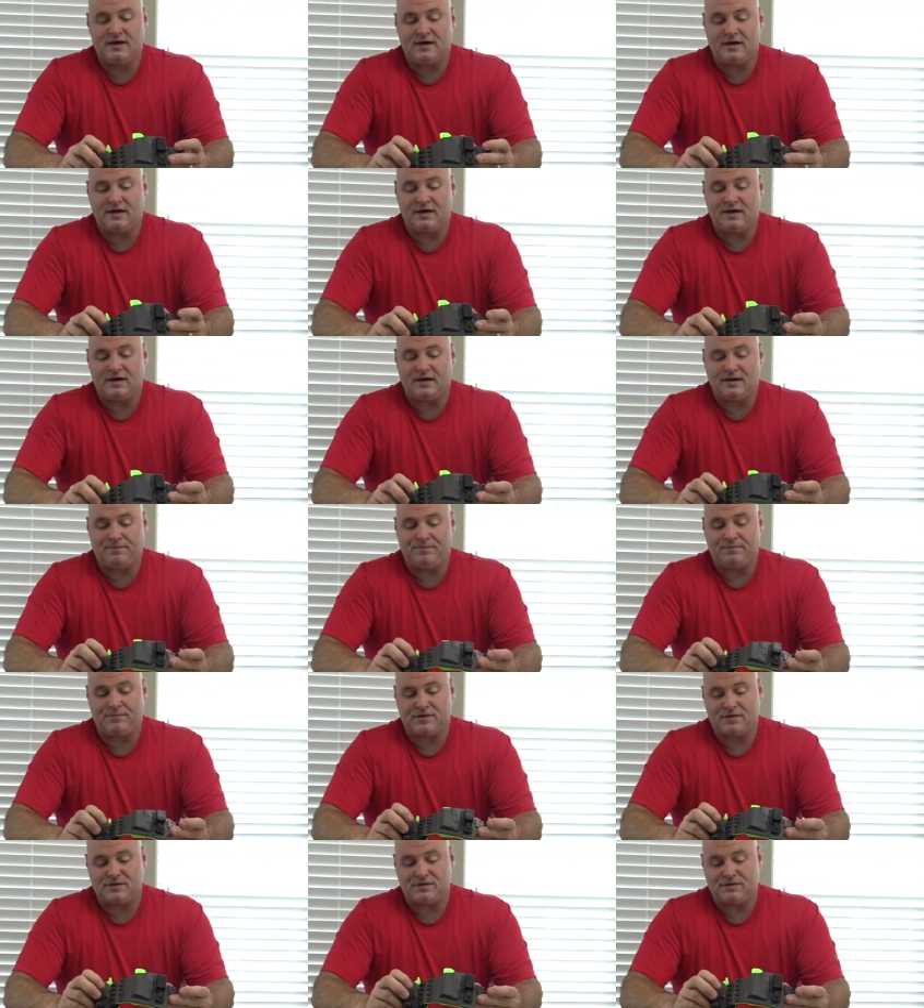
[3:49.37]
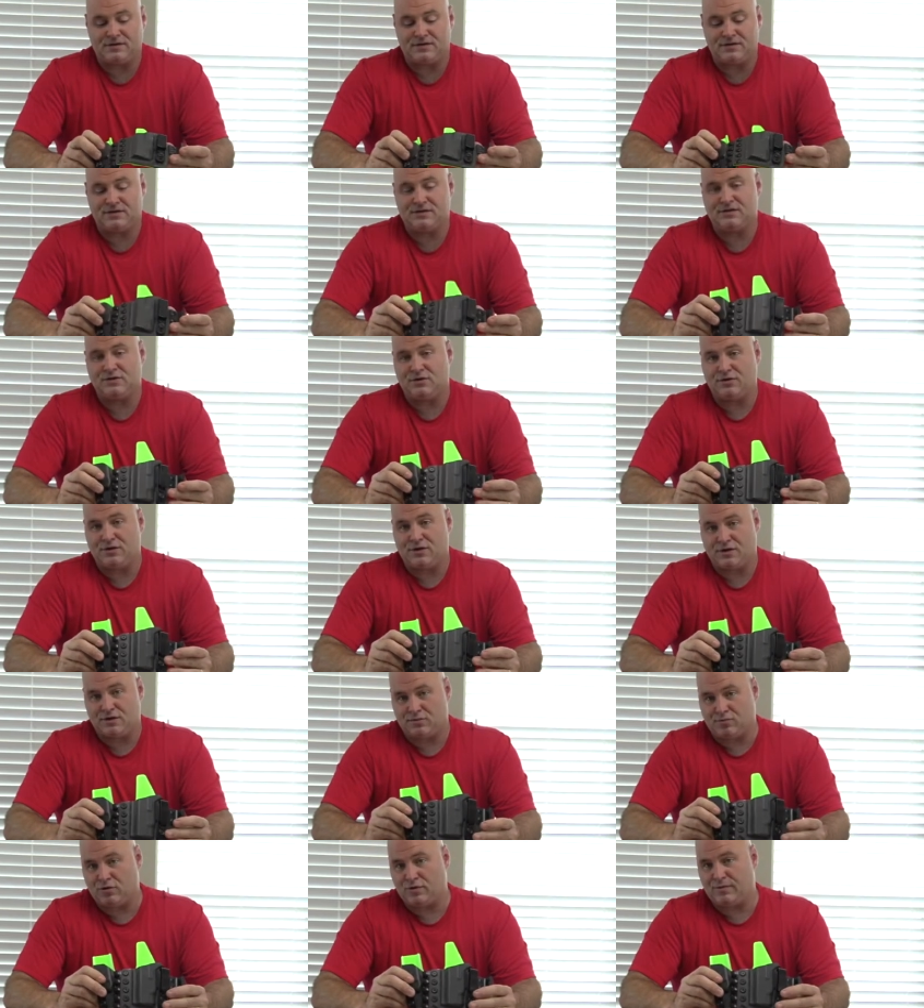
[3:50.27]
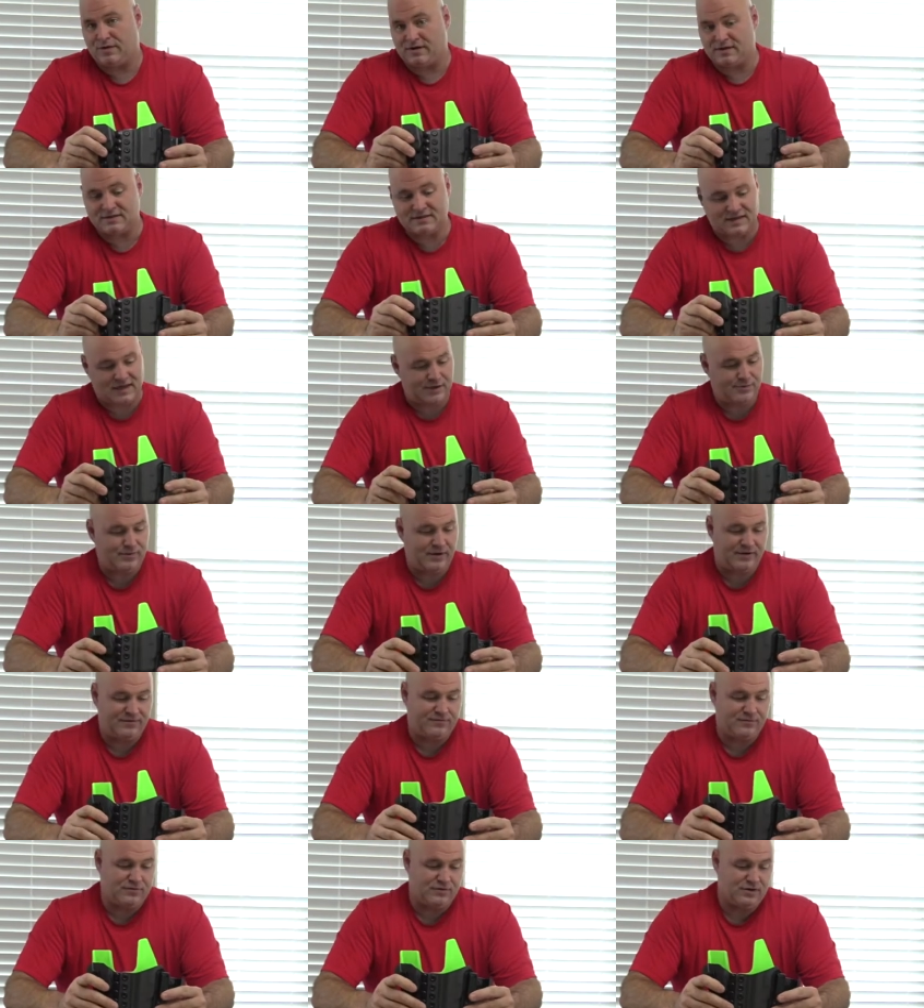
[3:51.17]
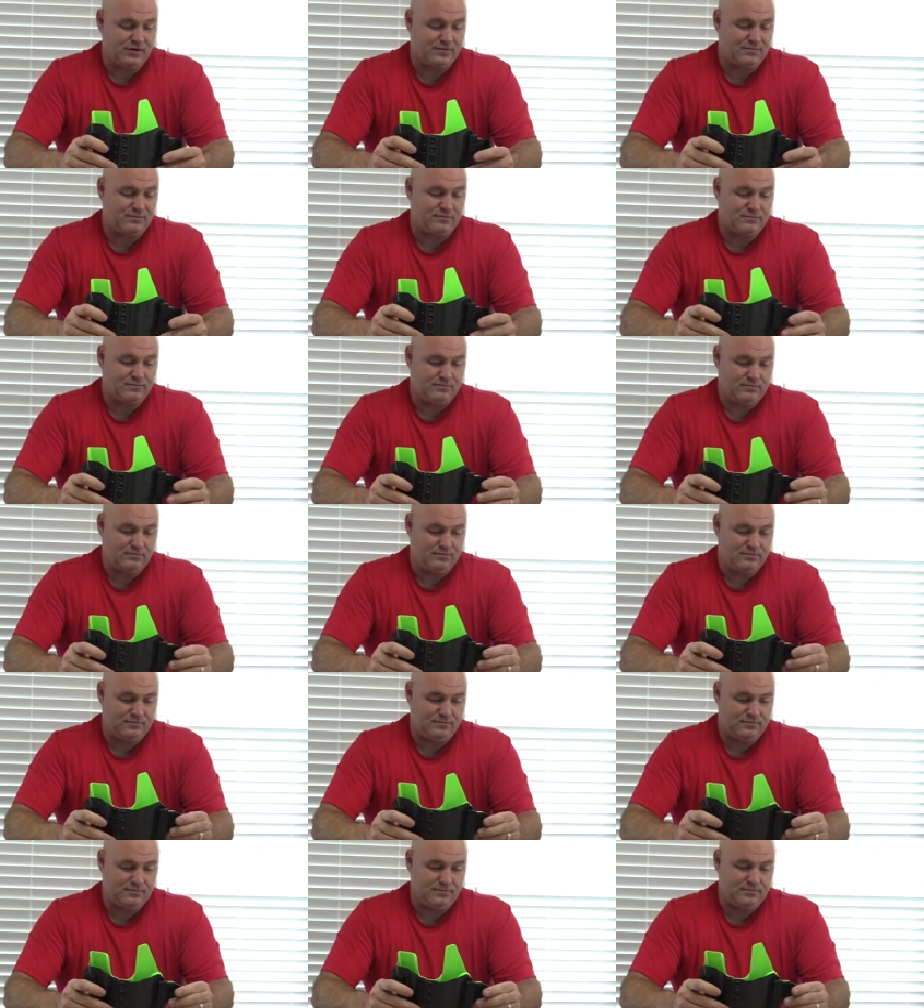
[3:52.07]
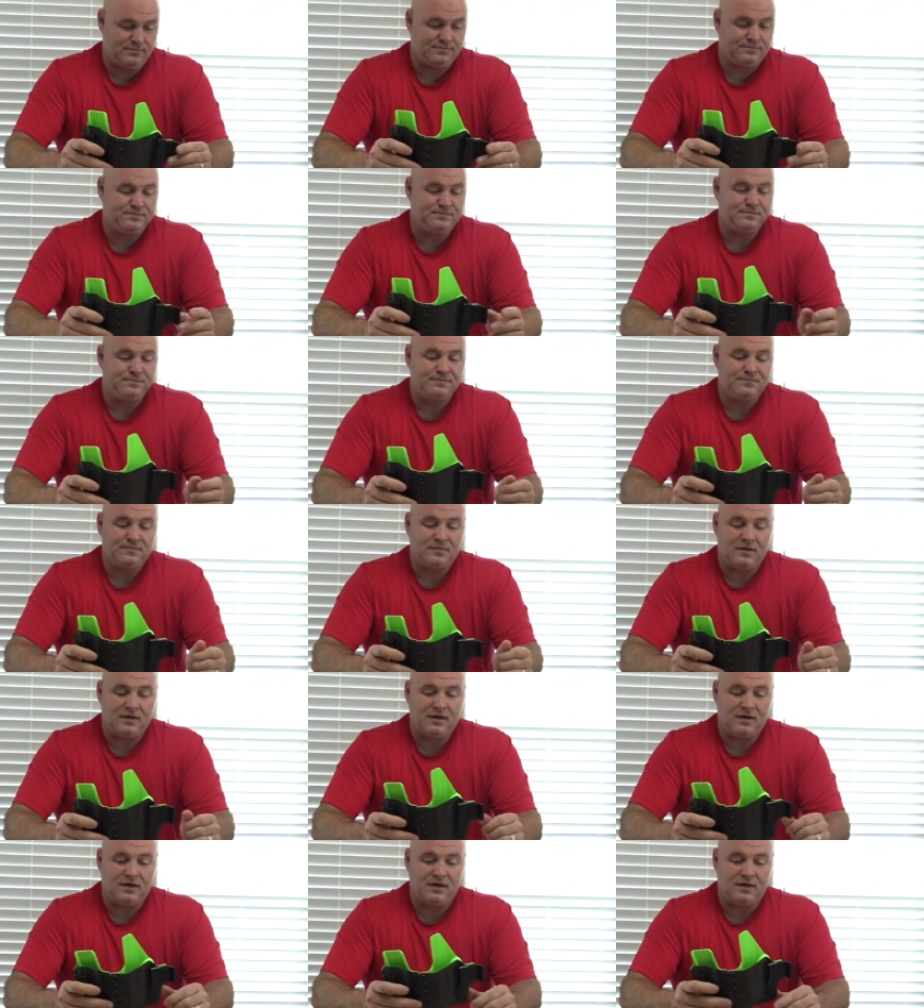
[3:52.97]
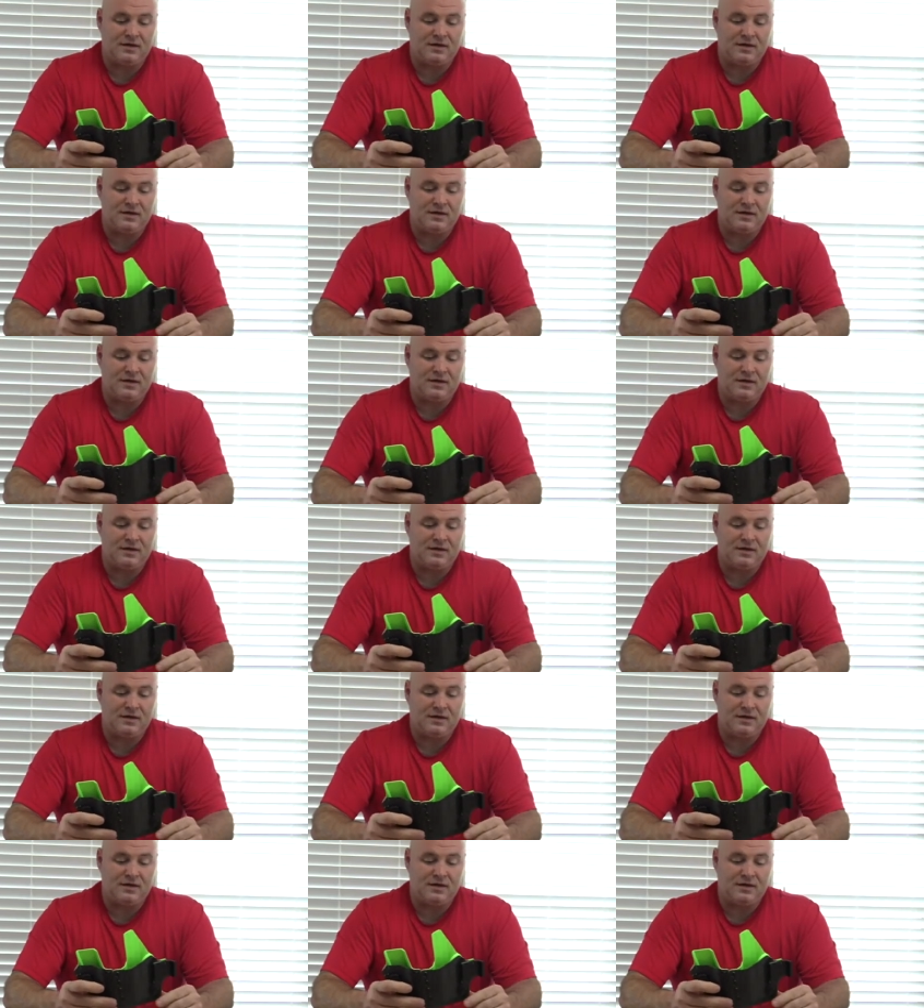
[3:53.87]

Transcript: So just know that there will be a slight wait for it.